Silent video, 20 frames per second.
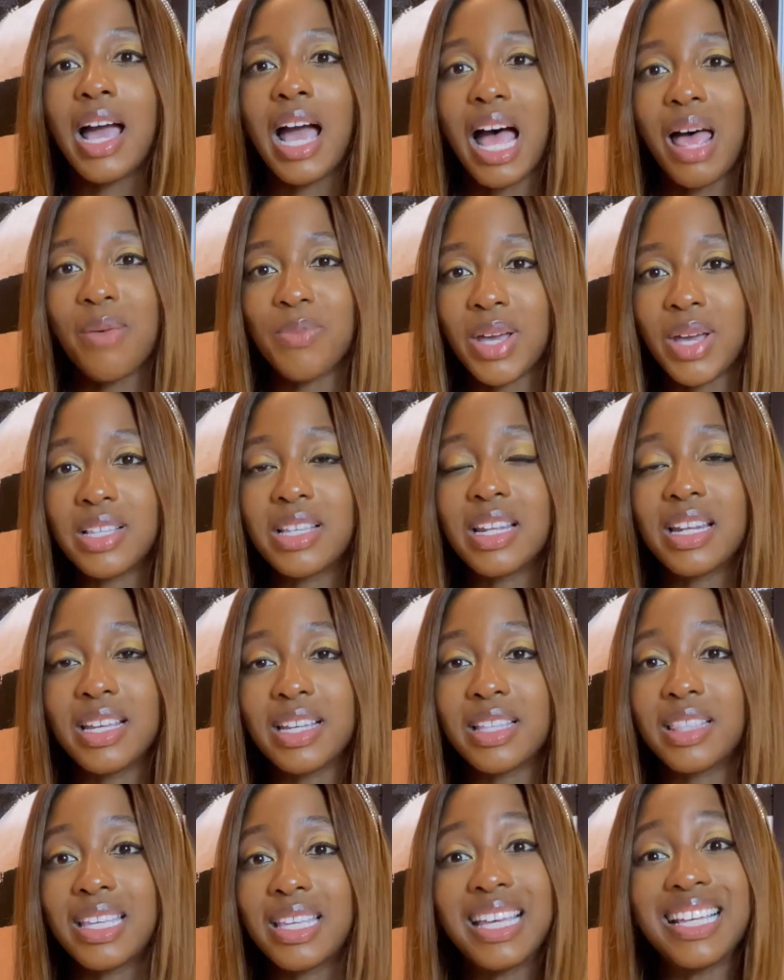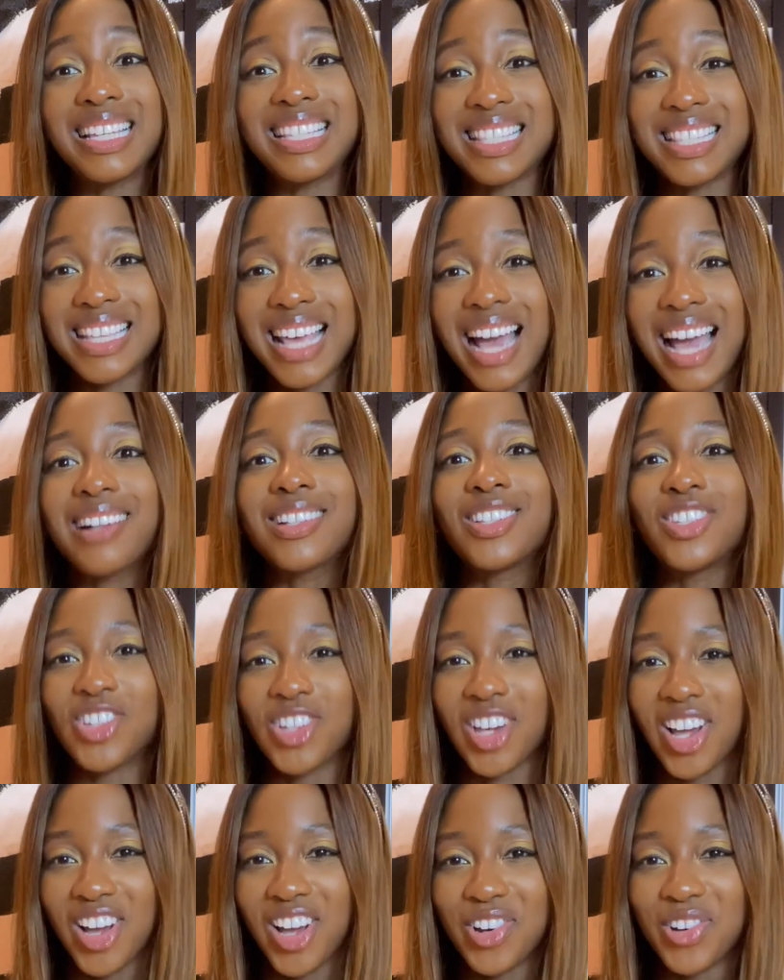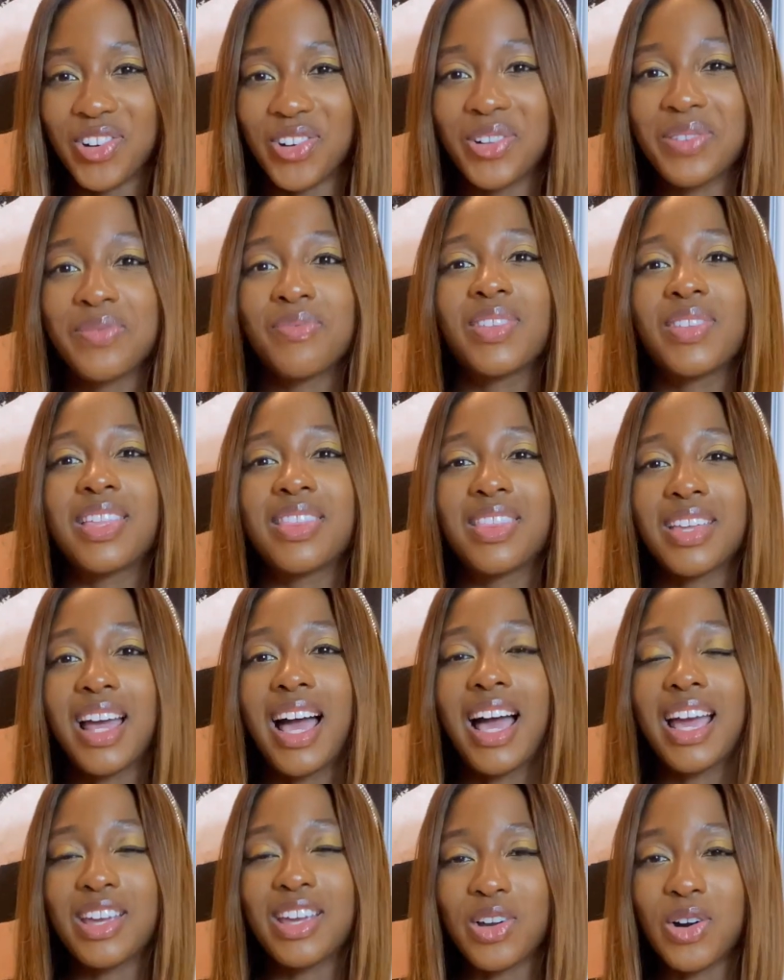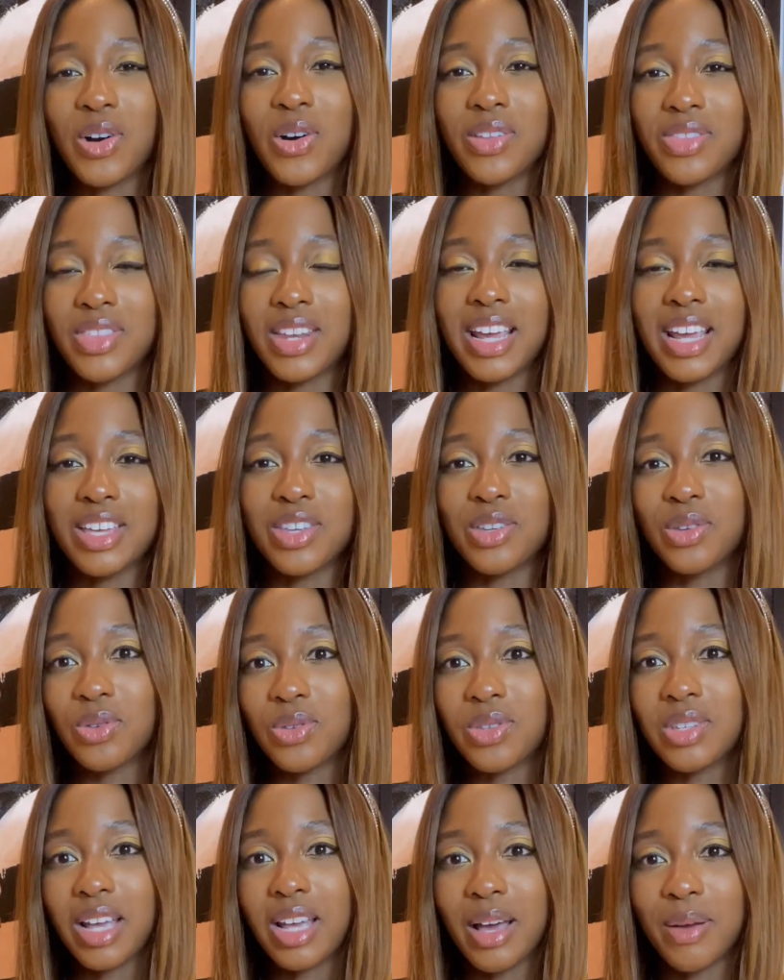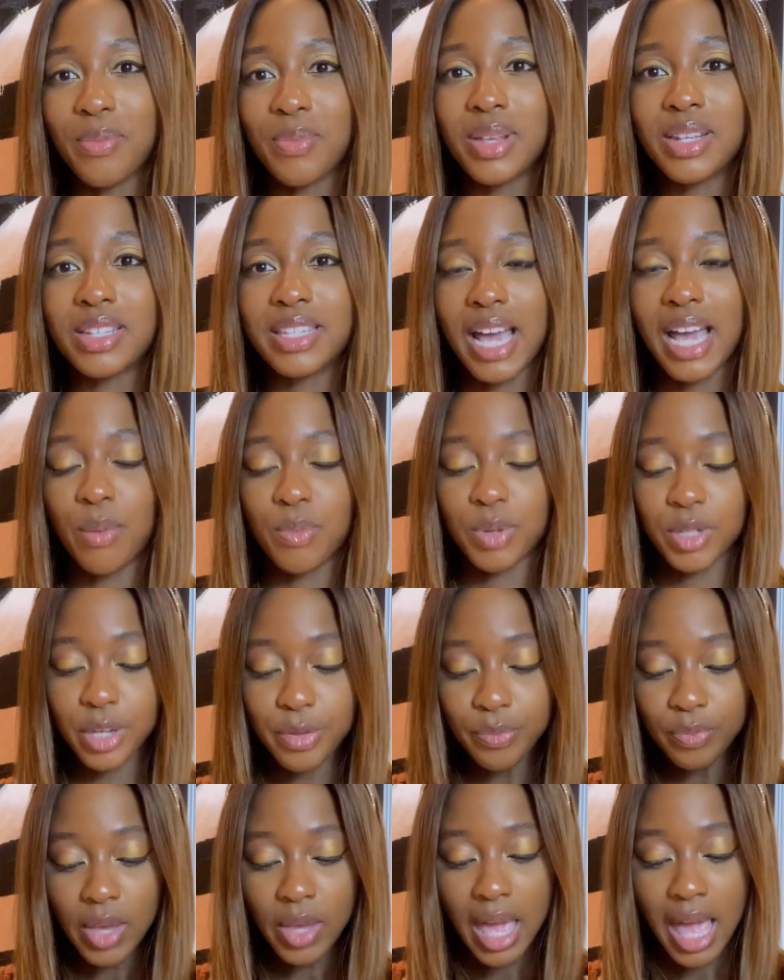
I'm going to link the exact journal that I got and that I used down below.